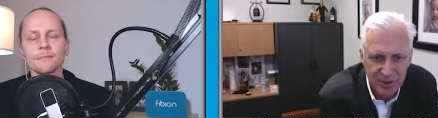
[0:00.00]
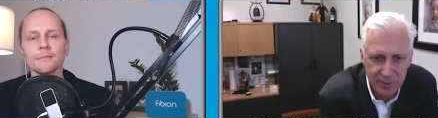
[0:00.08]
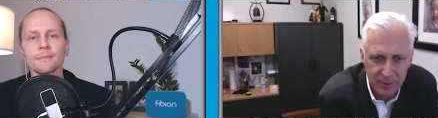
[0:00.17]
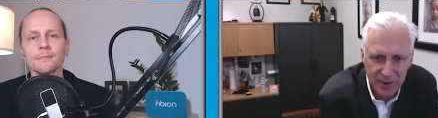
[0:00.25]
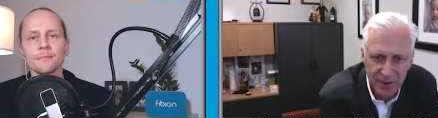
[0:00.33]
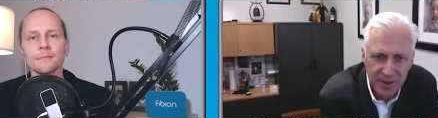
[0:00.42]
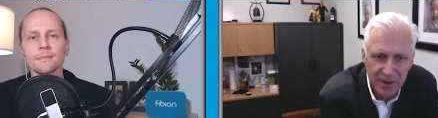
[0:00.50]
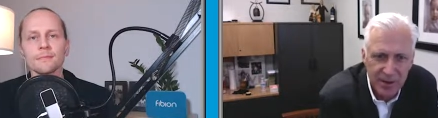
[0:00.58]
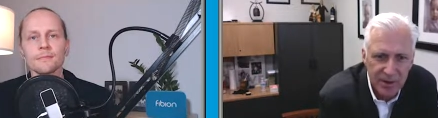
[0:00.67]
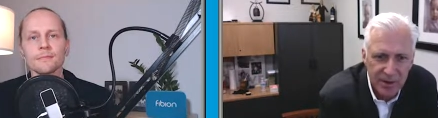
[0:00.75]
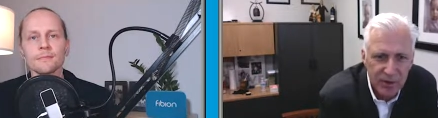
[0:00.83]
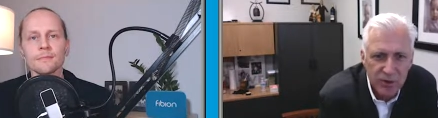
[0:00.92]
Speaker 1: between
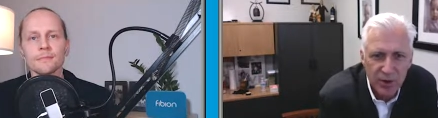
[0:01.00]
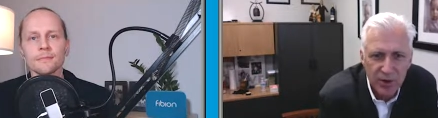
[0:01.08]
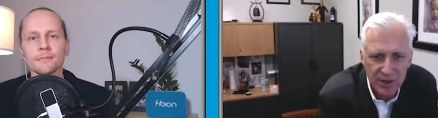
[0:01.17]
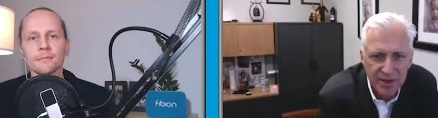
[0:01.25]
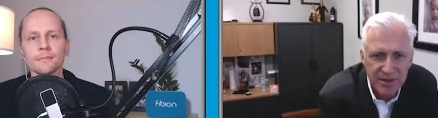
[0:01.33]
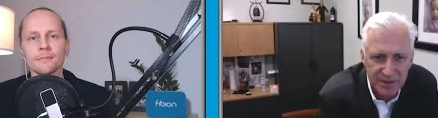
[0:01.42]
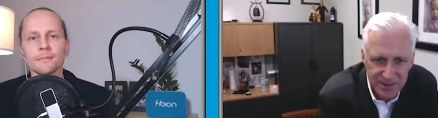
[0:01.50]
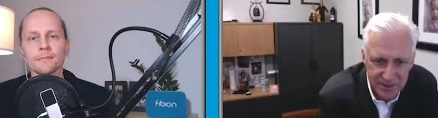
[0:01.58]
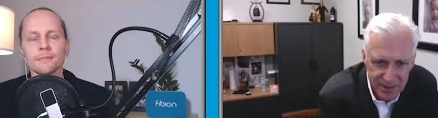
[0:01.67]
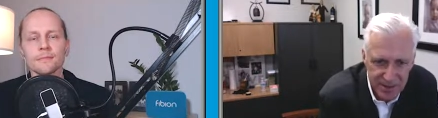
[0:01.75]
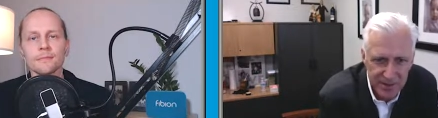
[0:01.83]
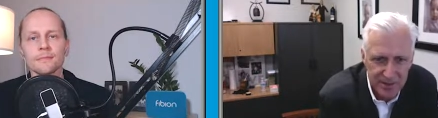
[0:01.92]
chronic
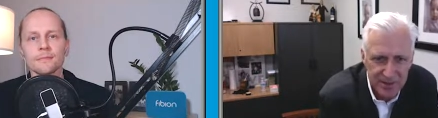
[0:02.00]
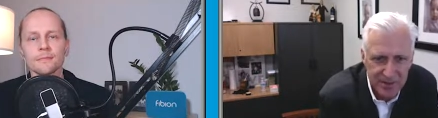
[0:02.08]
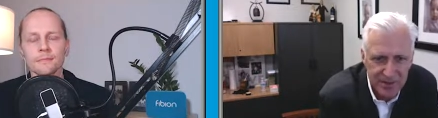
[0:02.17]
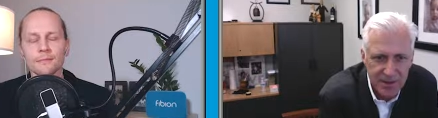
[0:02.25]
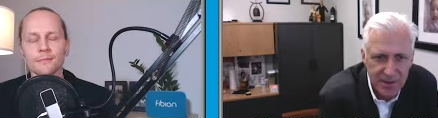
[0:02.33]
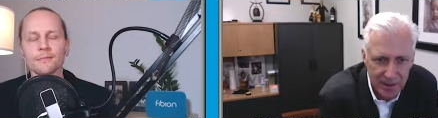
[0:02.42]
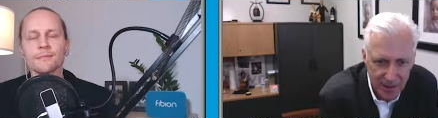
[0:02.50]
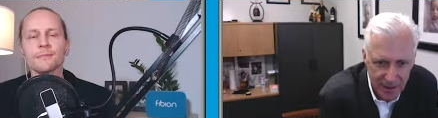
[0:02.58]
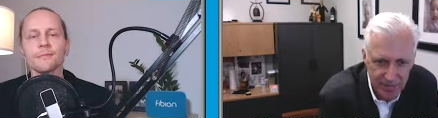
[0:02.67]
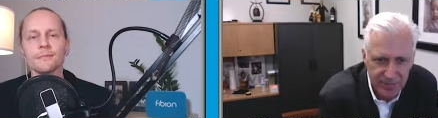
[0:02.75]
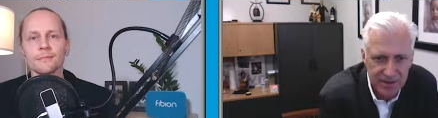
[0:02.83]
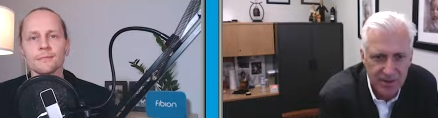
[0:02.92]
disease and
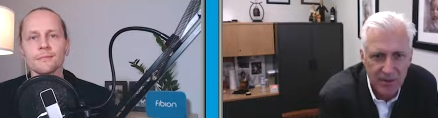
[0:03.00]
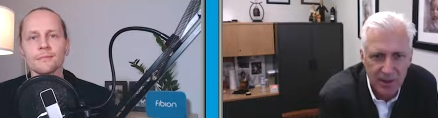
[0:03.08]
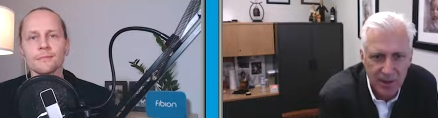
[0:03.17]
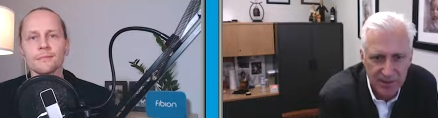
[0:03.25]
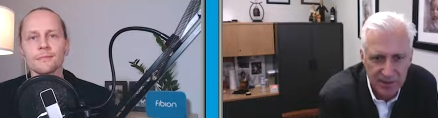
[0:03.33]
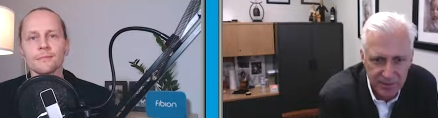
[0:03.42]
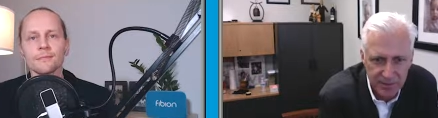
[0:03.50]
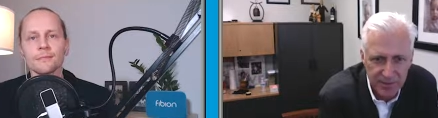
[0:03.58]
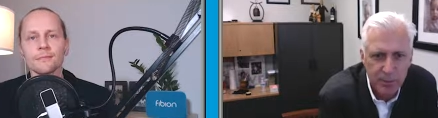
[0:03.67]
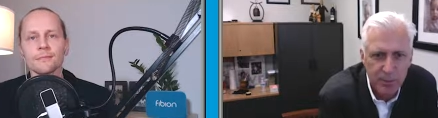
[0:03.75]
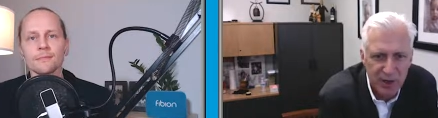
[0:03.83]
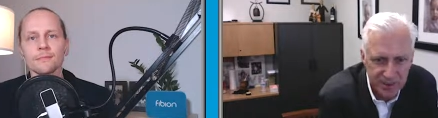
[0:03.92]
physical activity
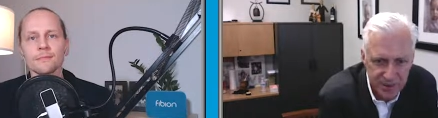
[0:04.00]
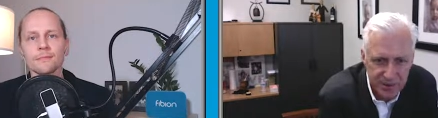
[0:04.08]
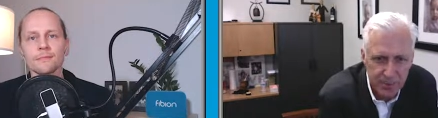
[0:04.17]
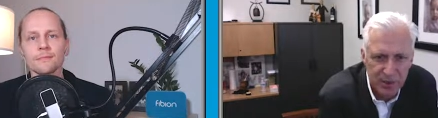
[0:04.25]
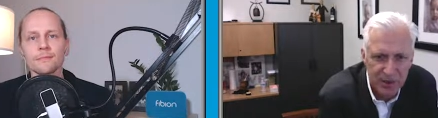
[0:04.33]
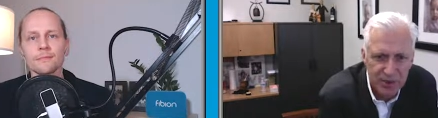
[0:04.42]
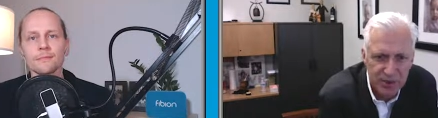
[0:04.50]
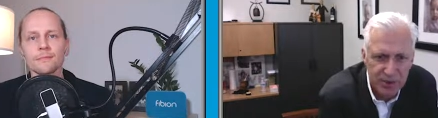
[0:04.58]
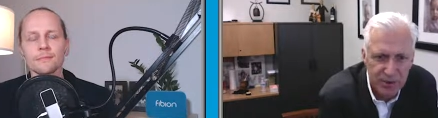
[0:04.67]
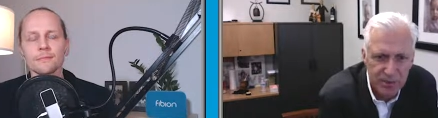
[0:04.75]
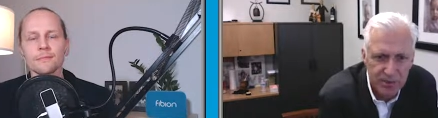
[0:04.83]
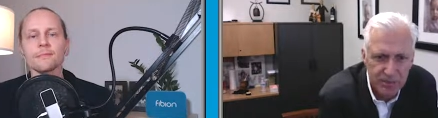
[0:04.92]
participation.
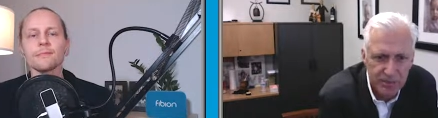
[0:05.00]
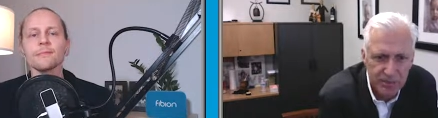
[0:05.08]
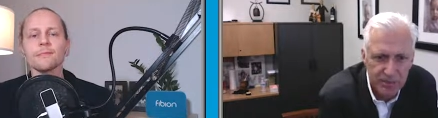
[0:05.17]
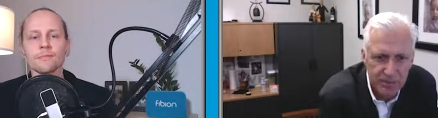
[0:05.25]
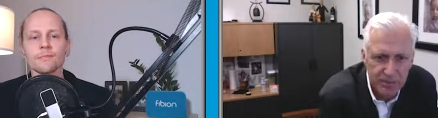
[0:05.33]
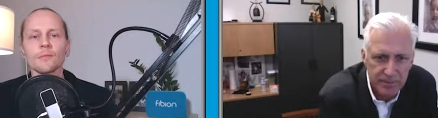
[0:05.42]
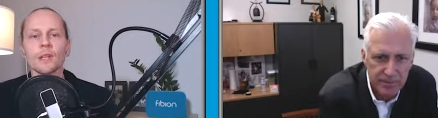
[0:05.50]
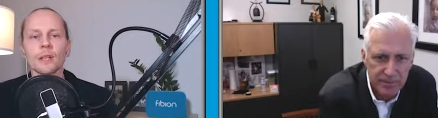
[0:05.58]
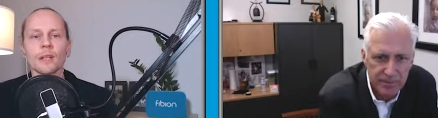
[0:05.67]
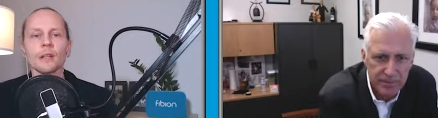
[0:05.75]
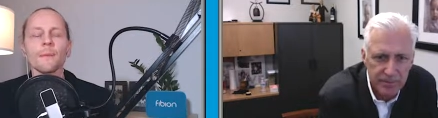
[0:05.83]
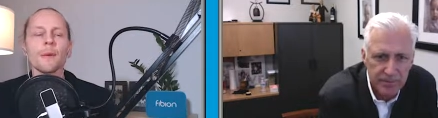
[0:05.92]
Speaker 2: Mm,
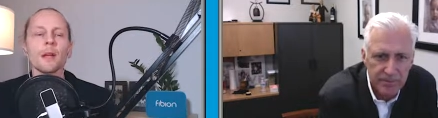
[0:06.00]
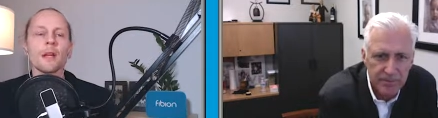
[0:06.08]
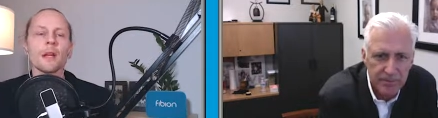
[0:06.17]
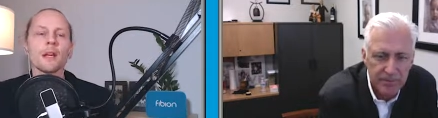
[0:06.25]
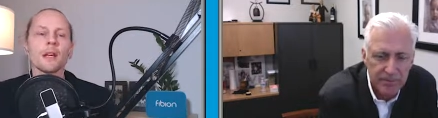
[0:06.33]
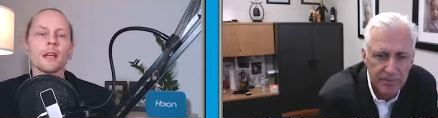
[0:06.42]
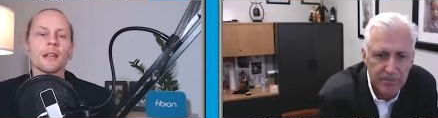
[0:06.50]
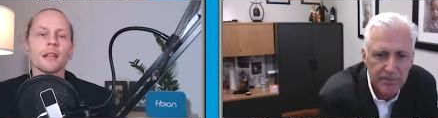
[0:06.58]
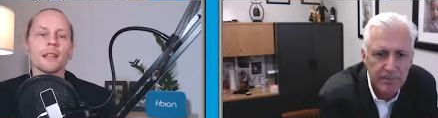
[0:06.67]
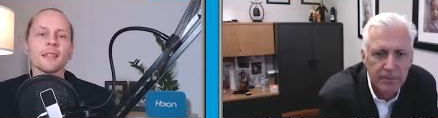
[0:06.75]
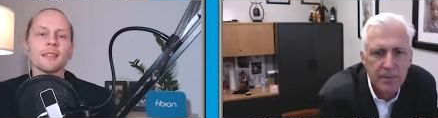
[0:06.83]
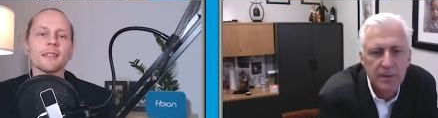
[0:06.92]
yeah.
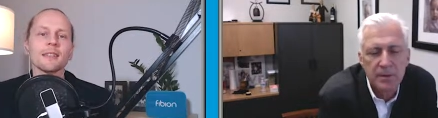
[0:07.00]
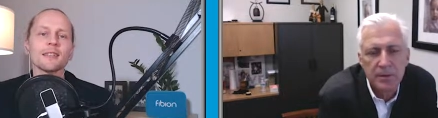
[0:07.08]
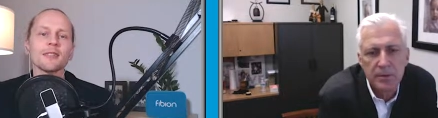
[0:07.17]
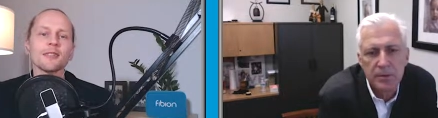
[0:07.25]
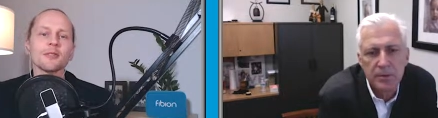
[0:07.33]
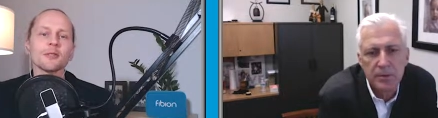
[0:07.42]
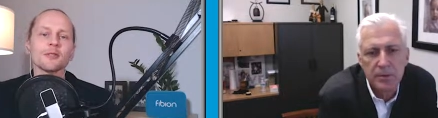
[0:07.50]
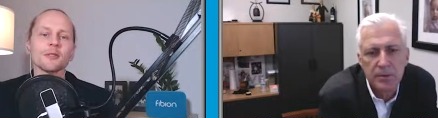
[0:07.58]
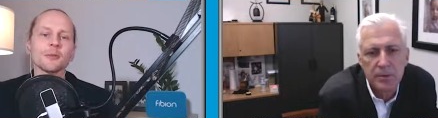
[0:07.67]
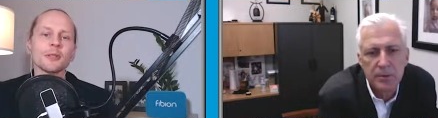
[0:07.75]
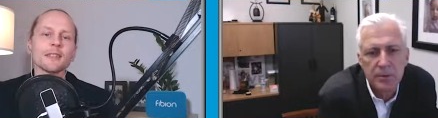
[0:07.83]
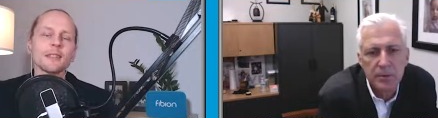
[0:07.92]
And so,
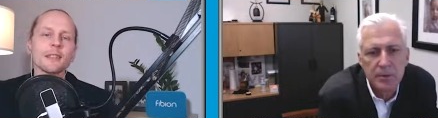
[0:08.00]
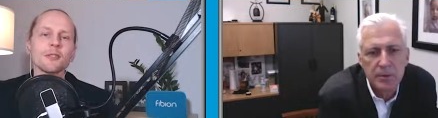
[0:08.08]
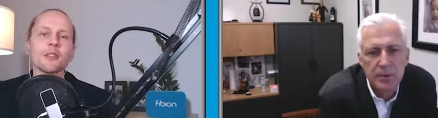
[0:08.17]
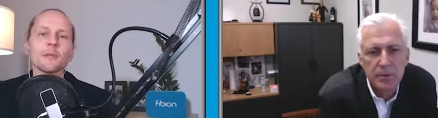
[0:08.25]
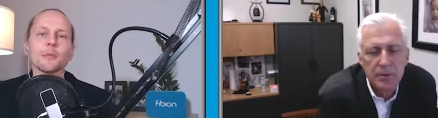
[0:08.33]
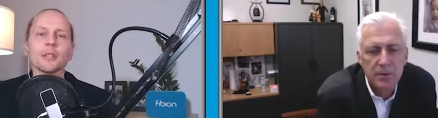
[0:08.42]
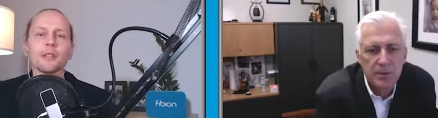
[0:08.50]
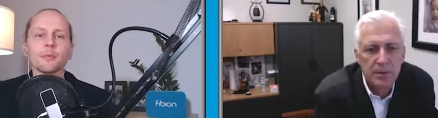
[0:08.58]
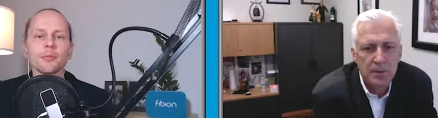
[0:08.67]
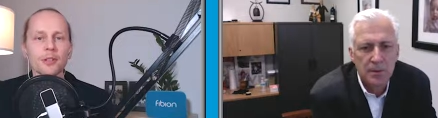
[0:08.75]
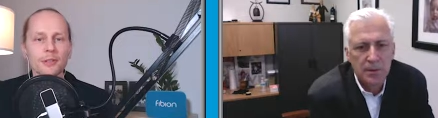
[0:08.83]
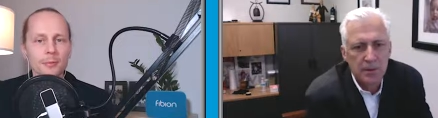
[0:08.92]
so basically you have been
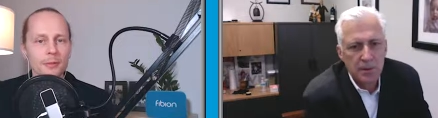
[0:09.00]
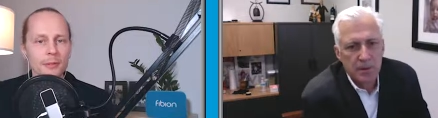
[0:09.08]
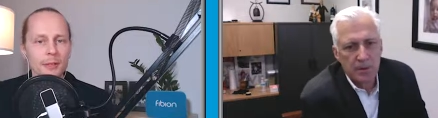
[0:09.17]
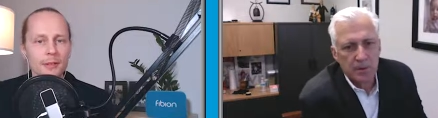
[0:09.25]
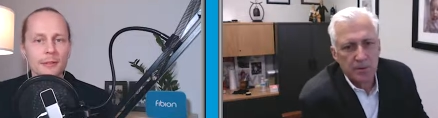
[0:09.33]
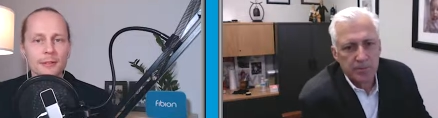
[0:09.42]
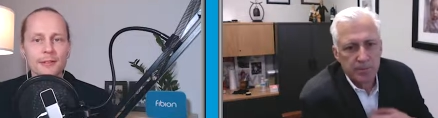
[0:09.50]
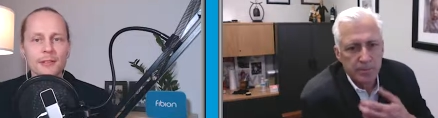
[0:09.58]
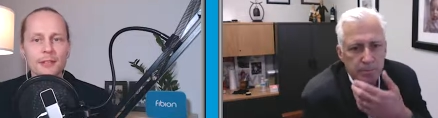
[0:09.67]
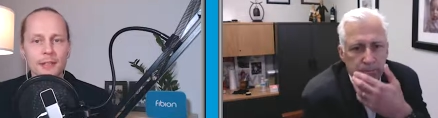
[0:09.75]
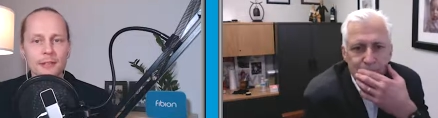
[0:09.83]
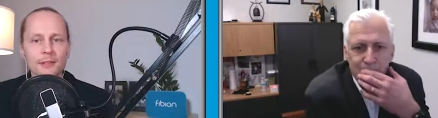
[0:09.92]
a principal
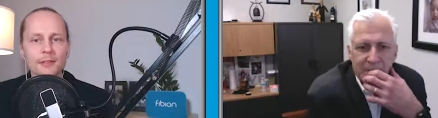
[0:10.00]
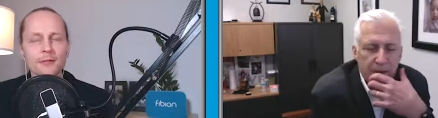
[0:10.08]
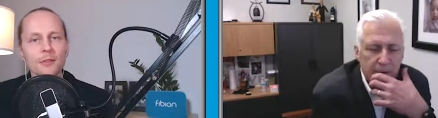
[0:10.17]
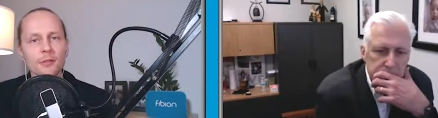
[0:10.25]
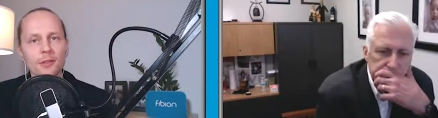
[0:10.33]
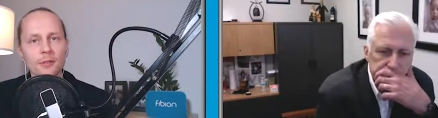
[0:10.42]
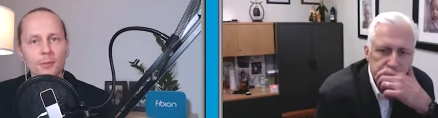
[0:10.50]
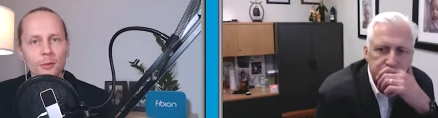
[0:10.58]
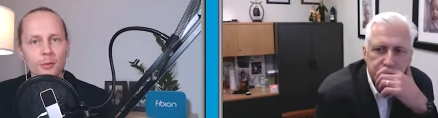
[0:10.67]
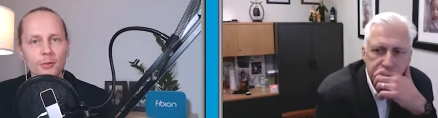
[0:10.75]
investigation for this